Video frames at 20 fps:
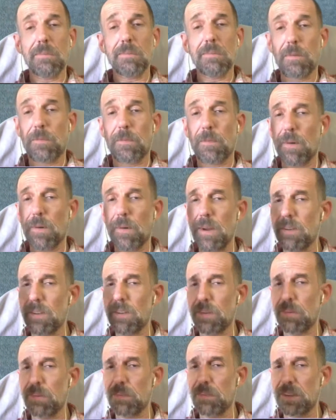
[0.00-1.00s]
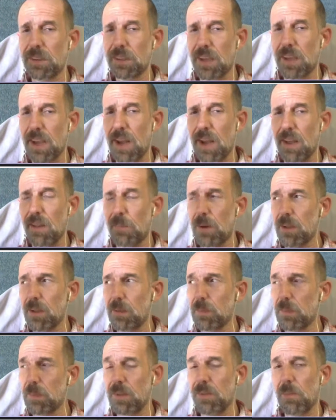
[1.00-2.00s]
Before you dismiss the
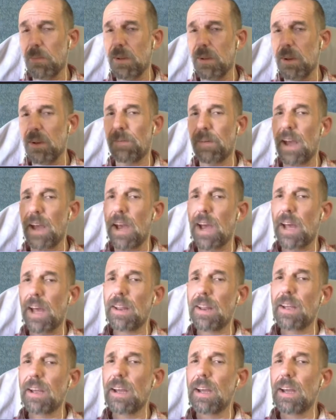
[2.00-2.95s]
possibility of being a fad,